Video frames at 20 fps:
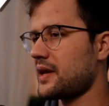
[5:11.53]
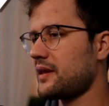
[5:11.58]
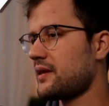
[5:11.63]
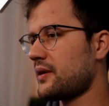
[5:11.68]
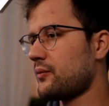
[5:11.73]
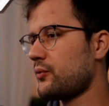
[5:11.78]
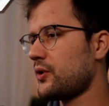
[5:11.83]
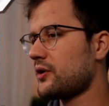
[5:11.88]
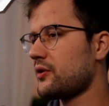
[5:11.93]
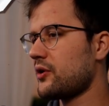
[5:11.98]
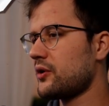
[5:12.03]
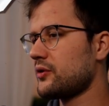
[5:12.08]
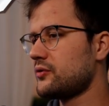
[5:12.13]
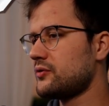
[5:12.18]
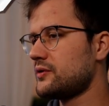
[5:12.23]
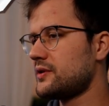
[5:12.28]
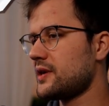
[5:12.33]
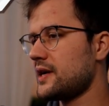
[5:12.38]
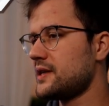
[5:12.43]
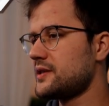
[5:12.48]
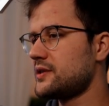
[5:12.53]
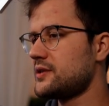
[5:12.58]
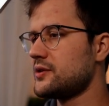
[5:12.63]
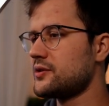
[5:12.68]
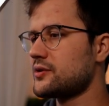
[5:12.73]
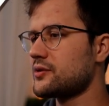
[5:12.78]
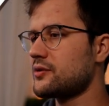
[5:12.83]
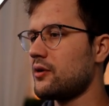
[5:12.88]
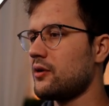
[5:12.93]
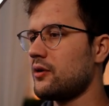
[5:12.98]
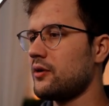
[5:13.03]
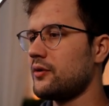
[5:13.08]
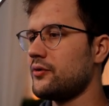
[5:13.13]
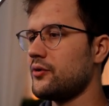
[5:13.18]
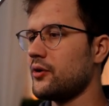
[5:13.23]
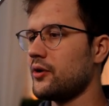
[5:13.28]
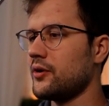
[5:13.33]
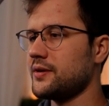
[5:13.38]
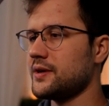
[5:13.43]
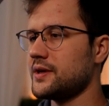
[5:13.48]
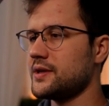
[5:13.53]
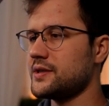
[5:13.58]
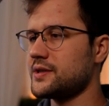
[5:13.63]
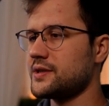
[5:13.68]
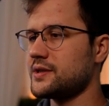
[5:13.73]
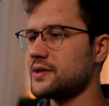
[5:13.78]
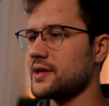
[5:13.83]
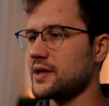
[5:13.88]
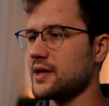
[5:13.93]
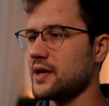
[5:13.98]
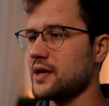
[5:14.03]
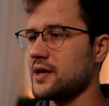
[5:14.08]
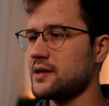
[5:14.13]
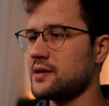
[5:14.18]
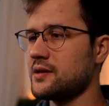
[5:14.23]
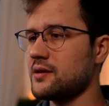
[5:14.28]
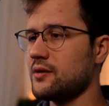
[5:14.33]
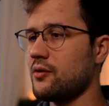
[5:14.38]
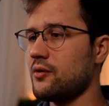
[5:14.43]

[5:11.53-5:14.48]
And then we're going to say syscall.sigint,